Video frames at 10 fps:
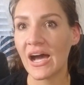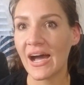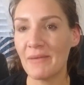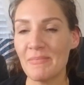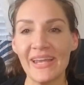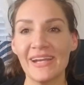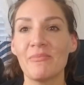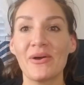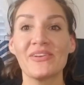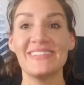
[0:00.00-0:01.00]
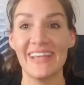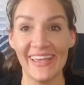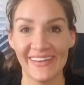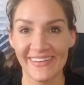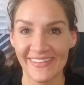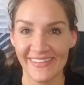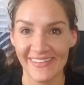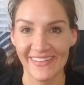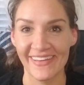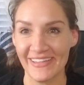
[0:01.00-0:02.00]
I made it about a day
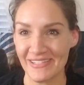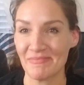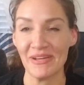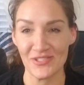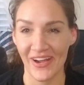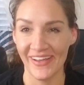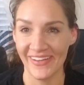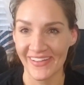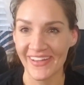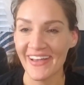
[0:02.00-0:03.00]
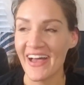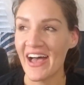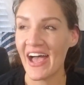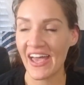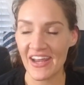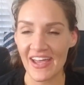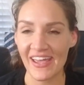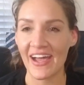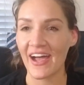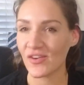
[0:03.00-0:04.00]
into my trial and I
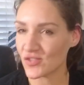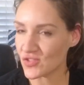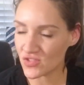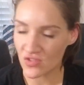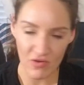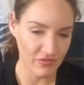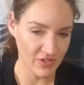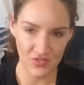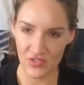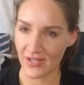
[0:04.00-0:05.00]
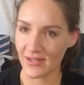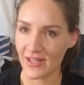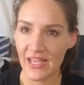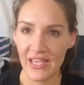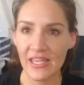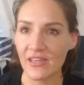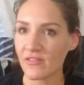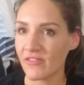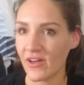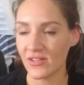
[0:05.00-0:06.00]
got so frustrated. It
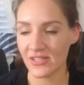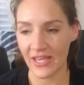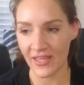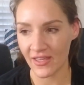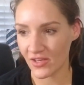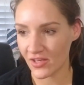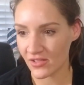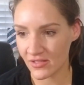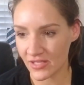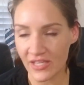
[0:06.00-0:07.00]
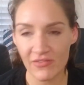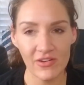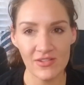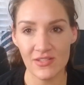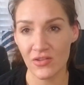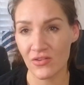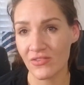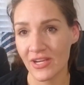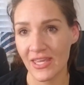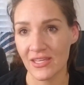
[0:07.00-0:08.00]
felt like ClickFunnels all over
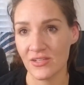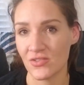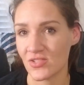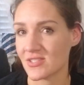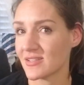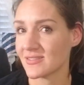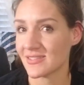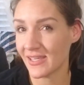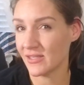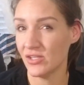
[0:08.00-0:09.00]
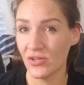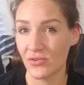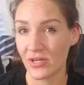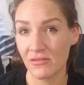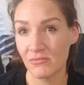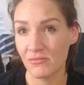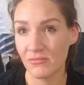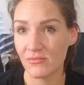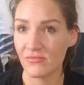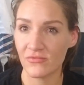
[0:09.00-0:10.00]
again, just a slightly newer
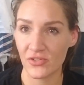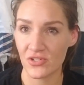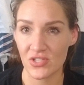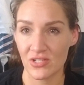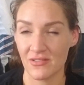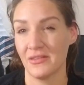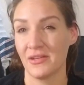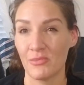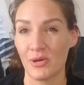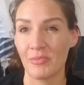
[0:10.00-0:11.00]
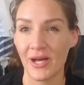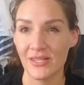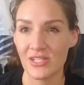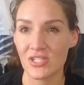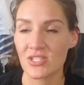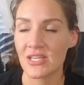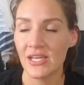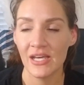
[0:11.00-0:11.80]
version, a little more polished.